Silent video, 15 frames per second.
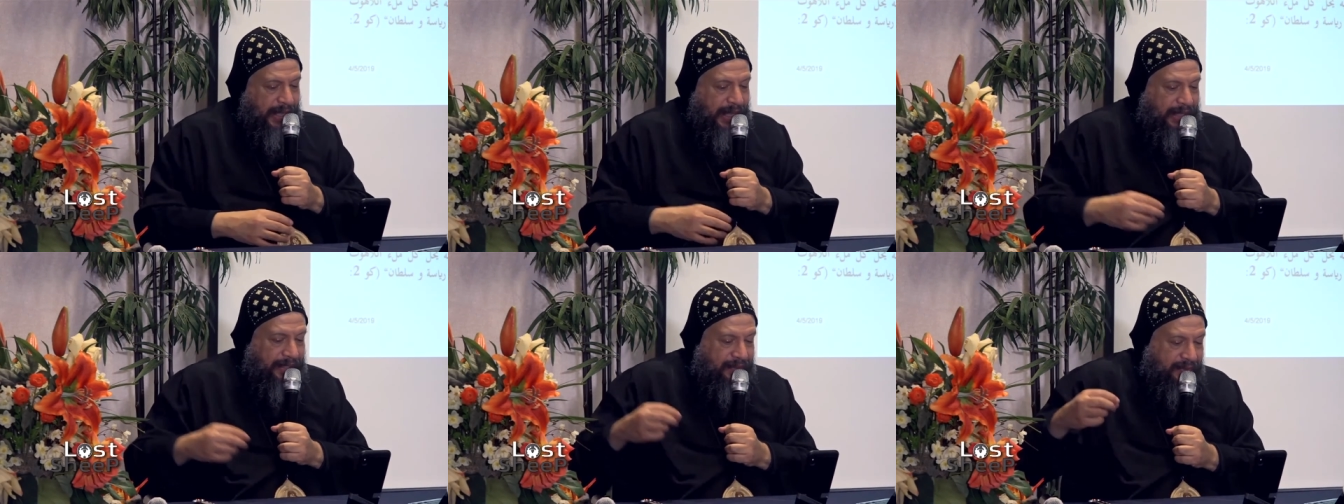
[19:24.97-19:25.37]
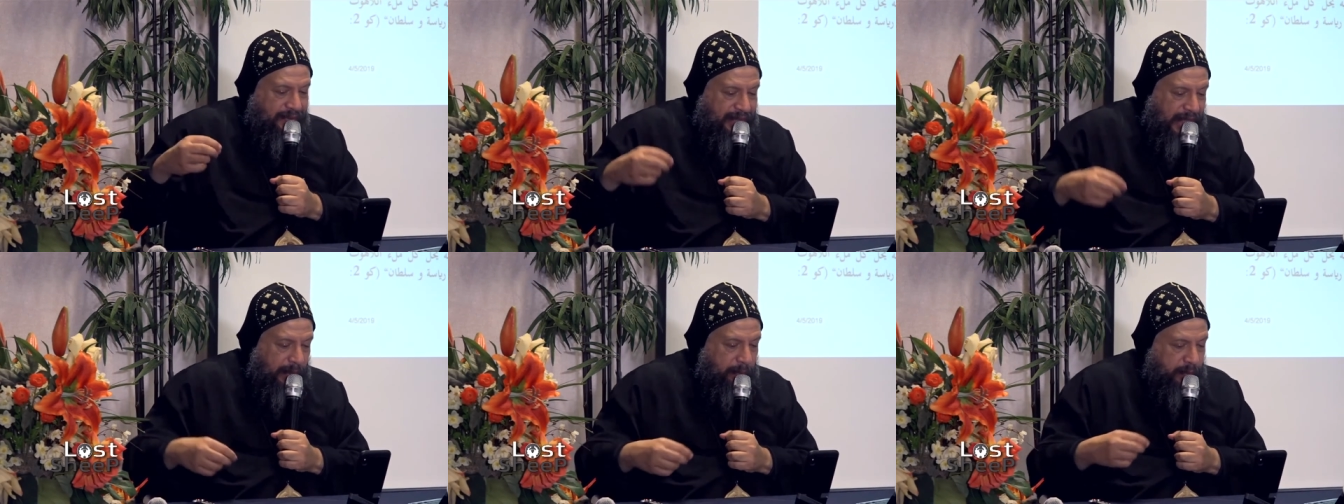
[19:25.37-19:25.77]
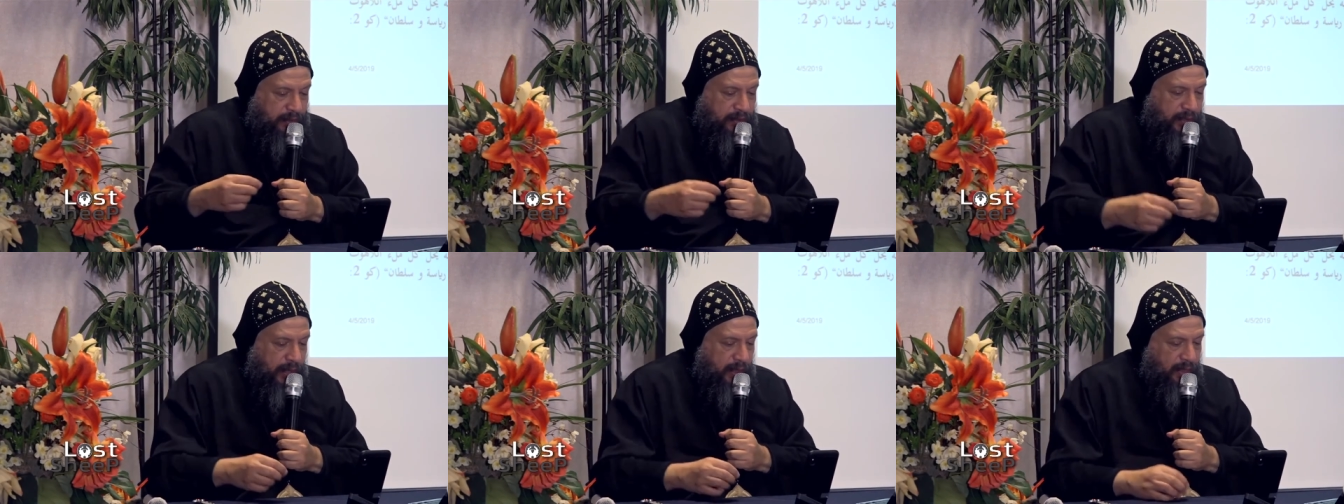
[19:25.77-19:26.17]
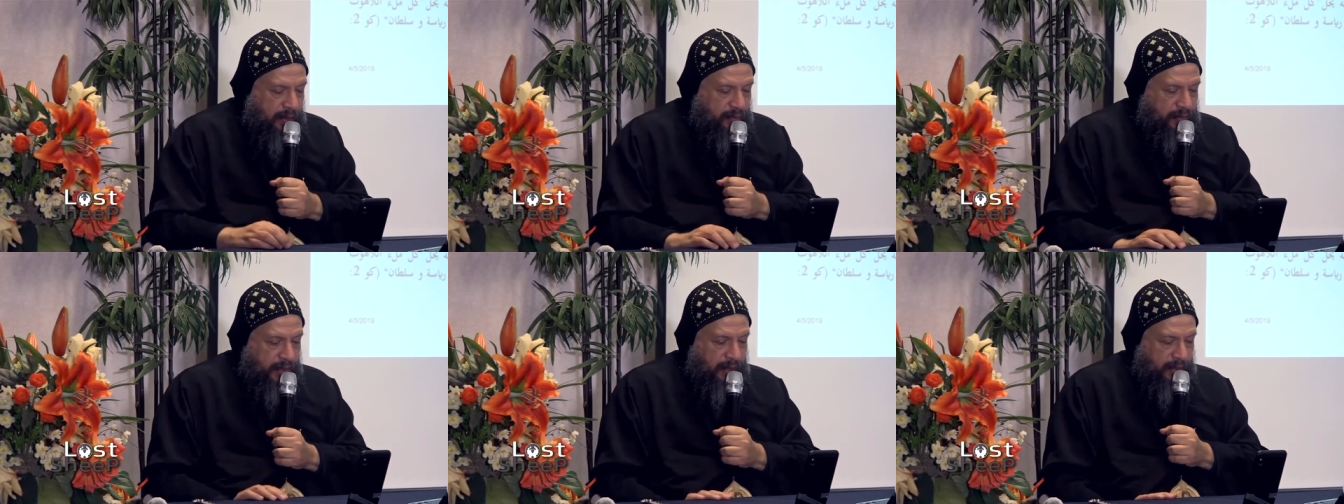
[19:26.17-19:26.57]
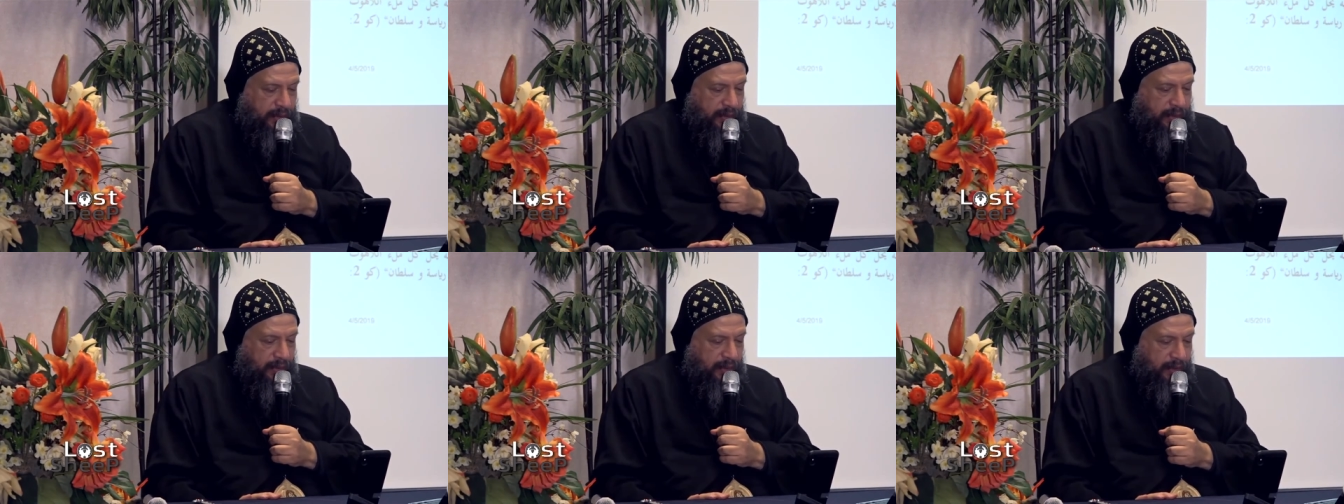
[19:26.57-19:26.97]
and established in the
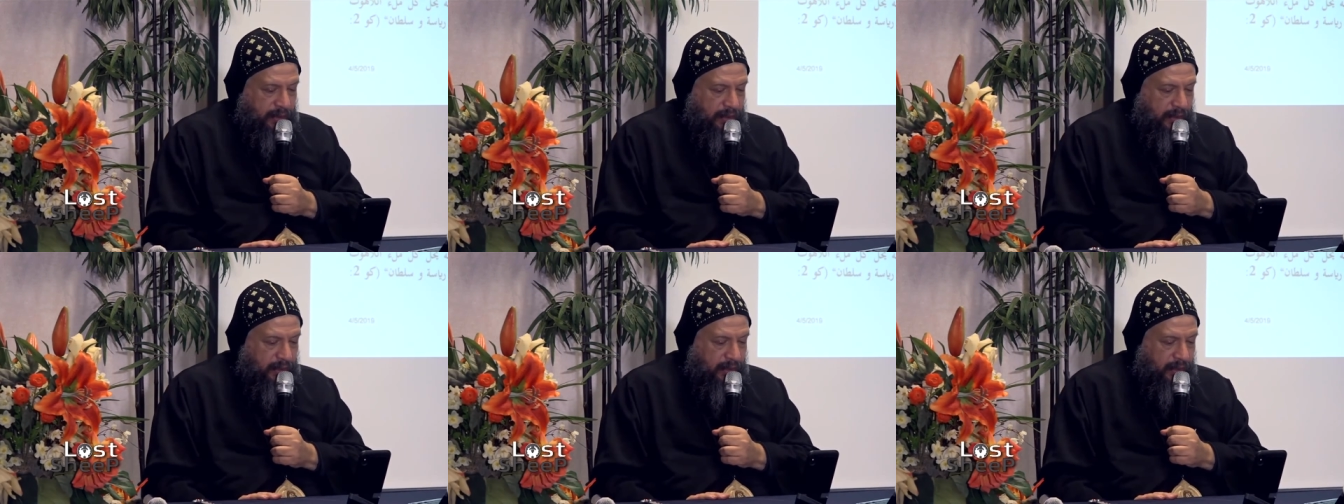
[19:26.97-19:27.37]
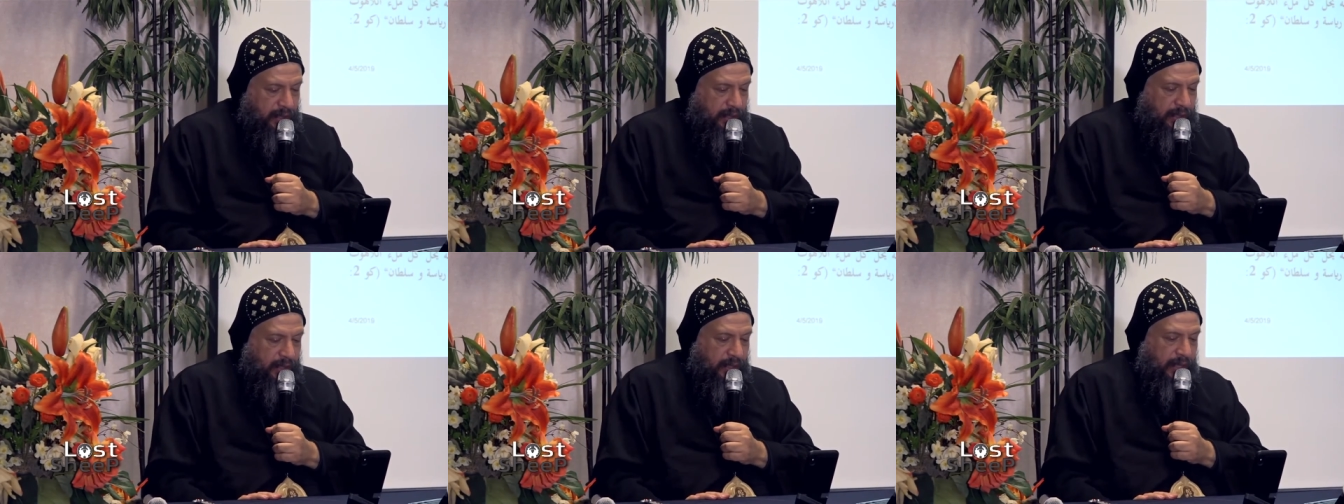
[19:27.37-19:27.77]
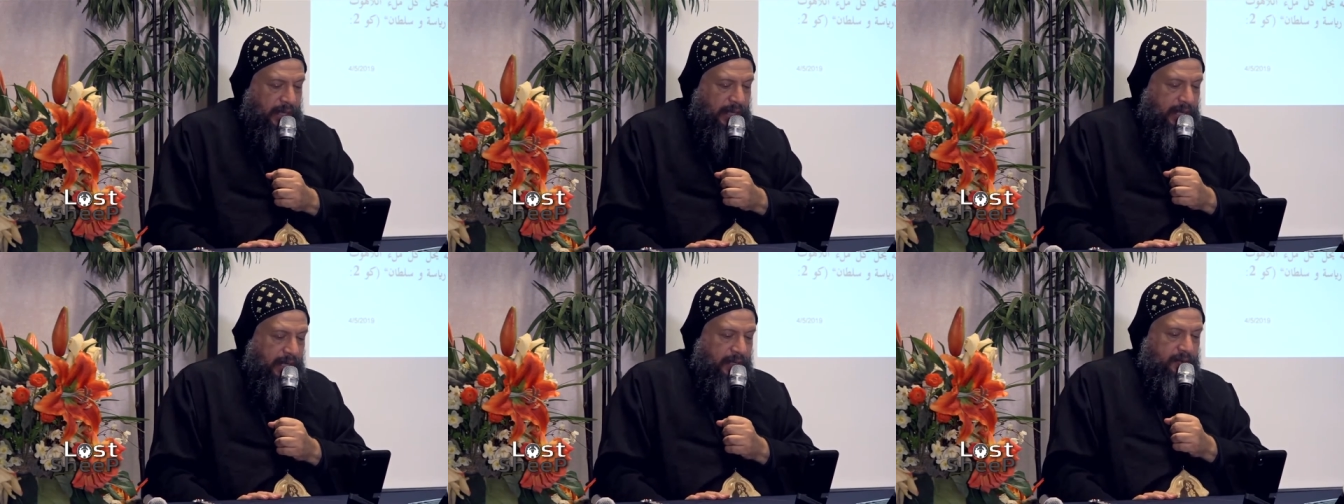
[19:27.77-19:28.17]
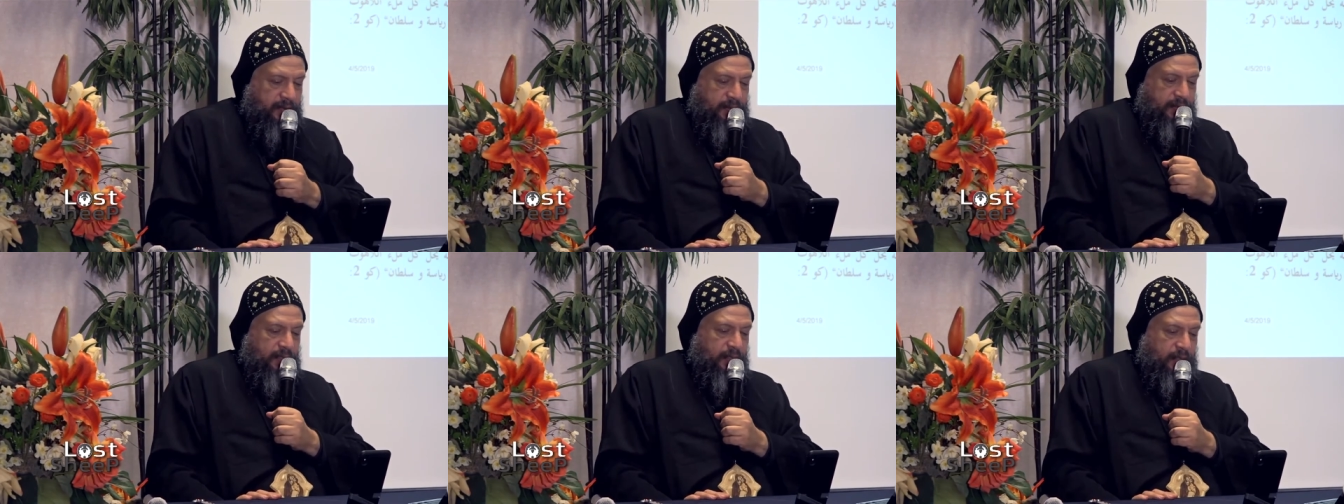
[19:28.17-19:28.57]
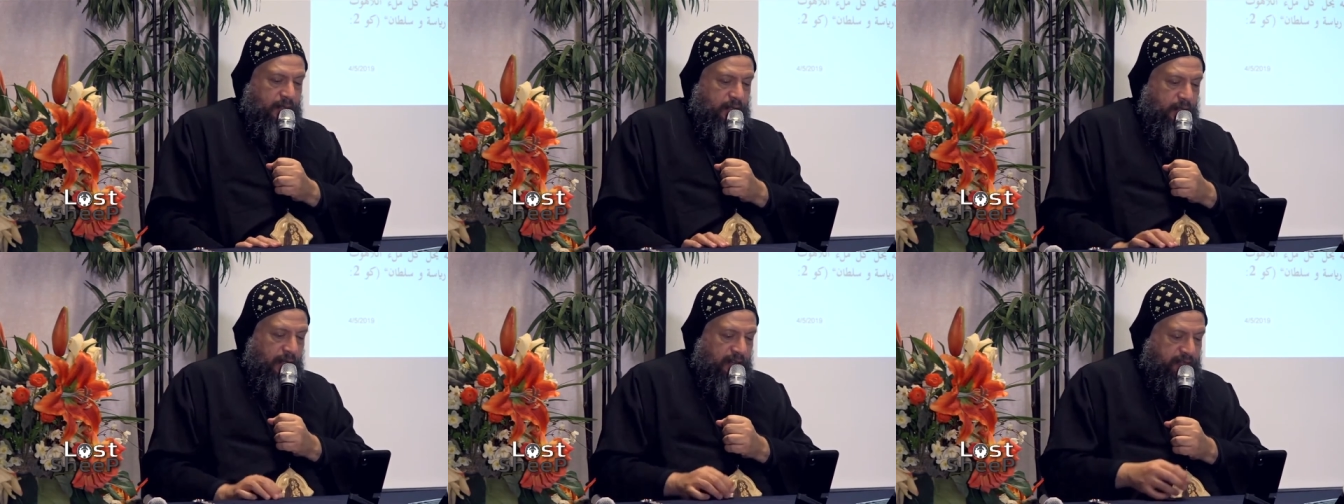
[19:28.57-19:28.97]
faith, as
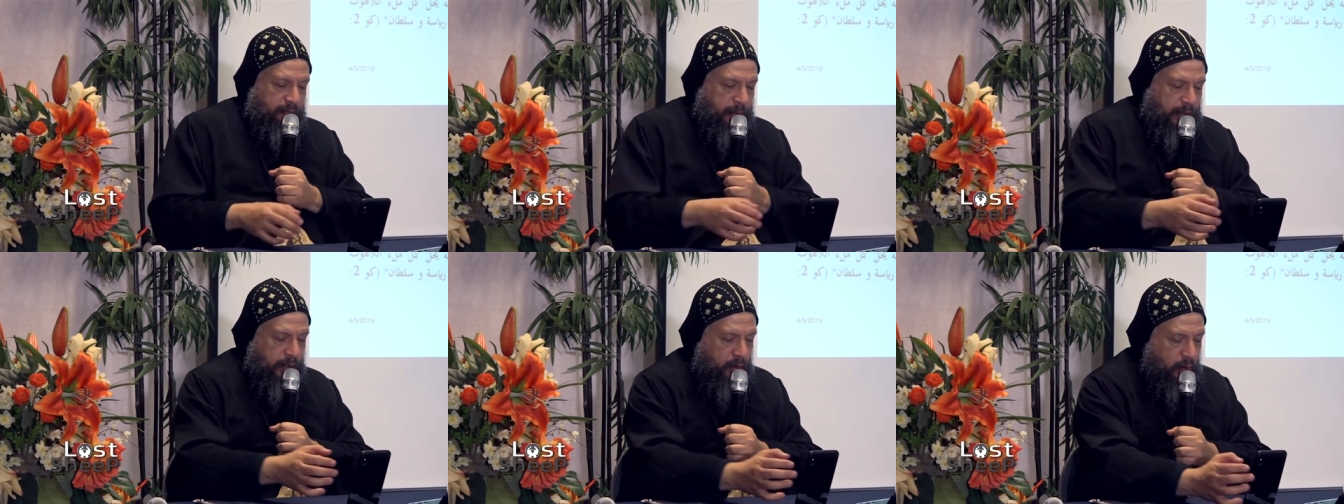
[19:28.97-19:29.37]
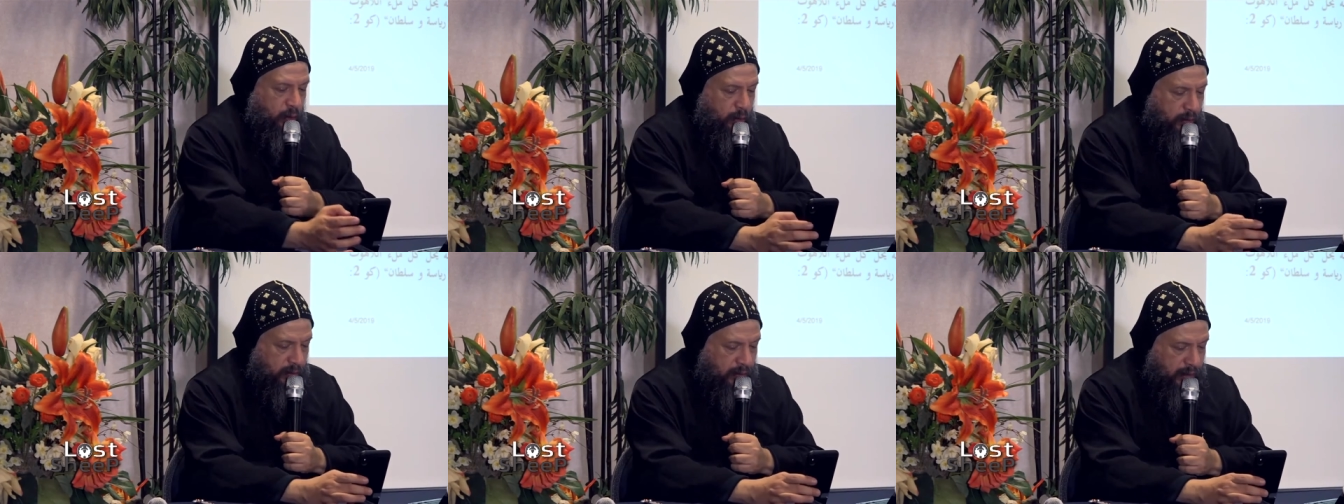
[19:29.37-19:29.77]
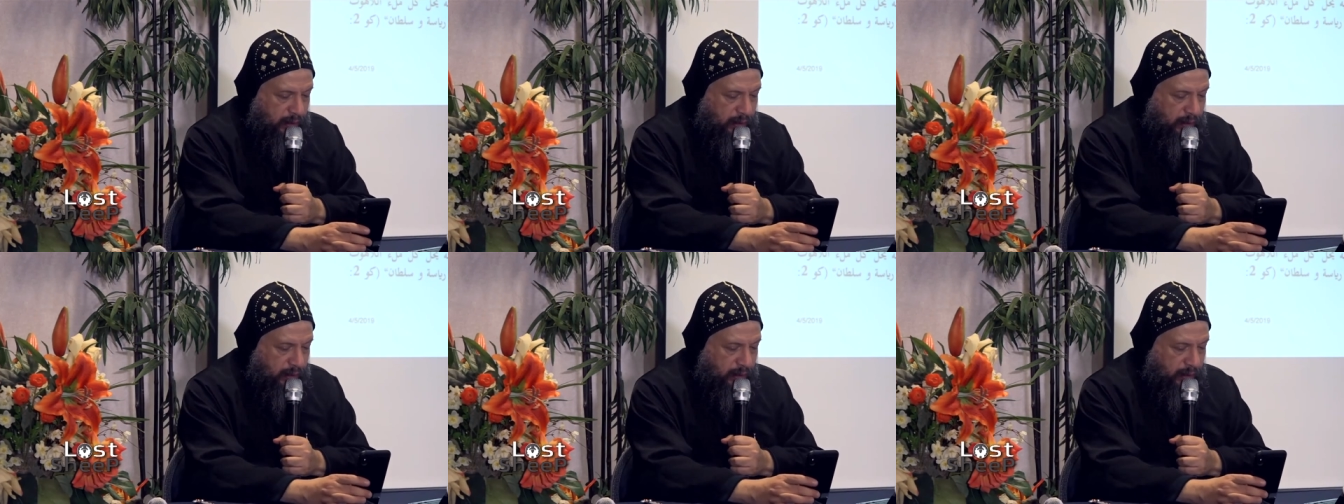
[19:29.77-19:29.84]
you have been taught,